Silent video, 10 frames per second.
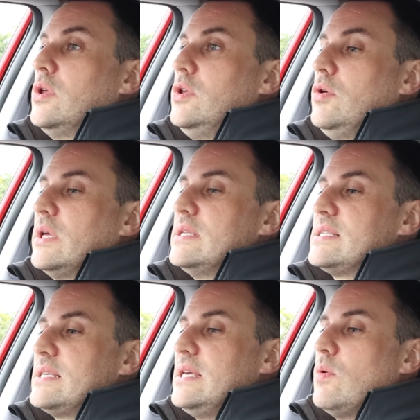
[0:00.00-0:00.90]
You can
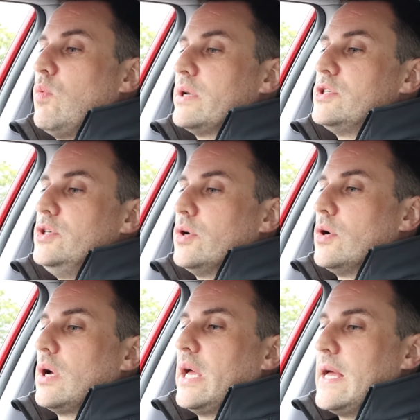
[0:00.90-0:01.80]
see what
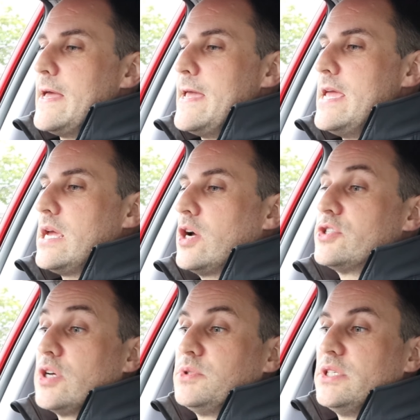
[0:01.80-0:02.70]
your
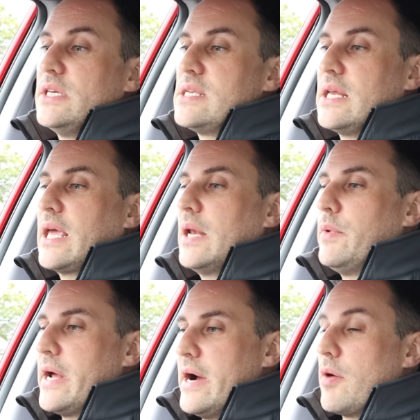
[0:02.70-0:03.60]
consumption is in a
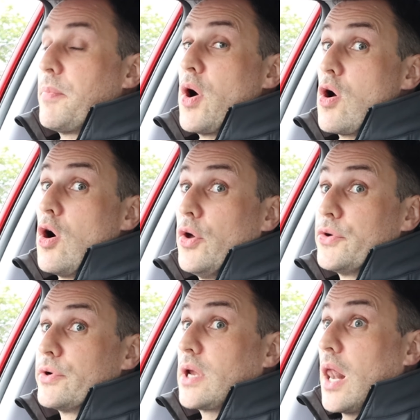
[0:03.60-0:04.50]
kilowatt hour per
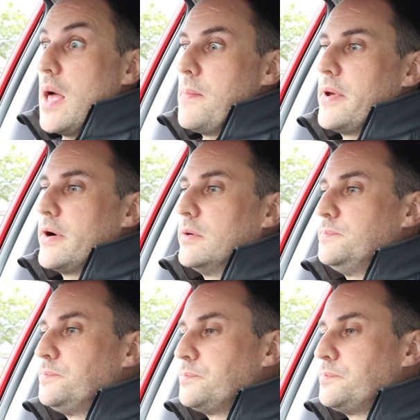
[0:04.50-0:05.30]
100 kilometer